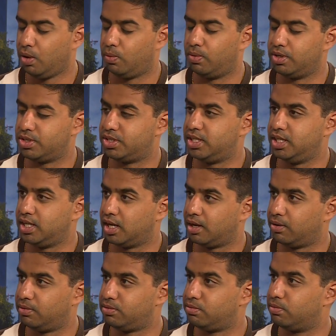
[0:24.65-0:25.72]
was
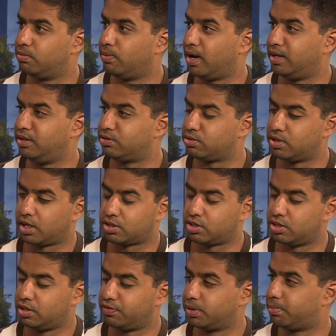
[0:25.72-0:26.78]
the
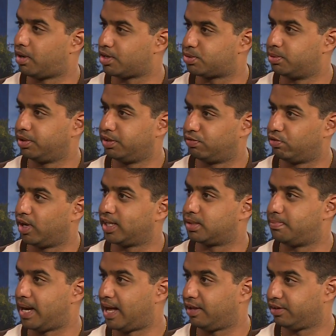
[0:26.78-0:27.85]
introduction of the possibility of
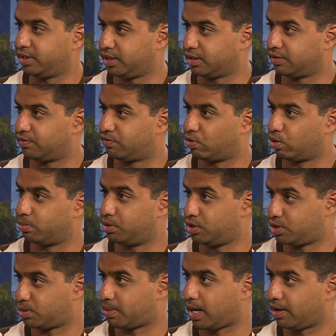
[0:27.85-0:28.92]
ranked balloting for
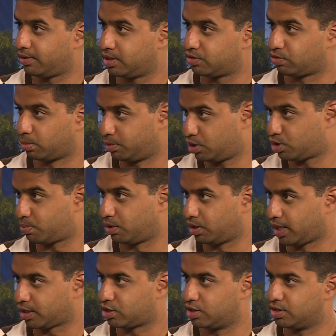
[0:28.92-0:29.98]
municipalities, for municipal
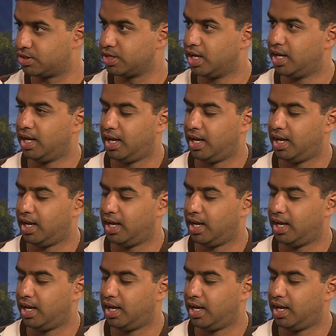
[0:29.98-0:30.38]
elections.